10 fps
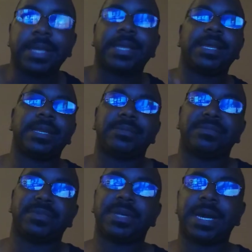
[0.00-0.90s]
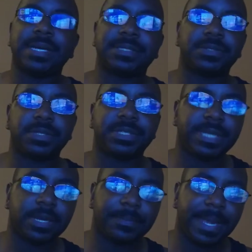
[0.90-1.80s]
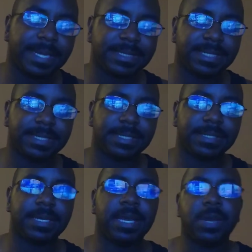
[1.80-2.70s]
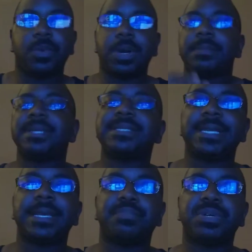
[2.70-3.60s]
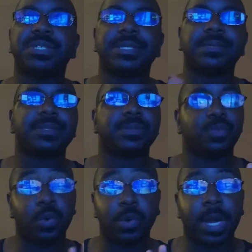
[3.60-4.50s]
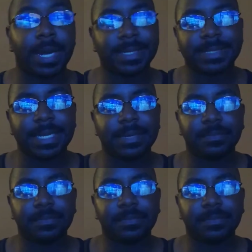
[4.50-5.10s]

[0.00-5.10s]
can cause you to tear a pec tendon. Well, I'm not saying push-ups will cause that,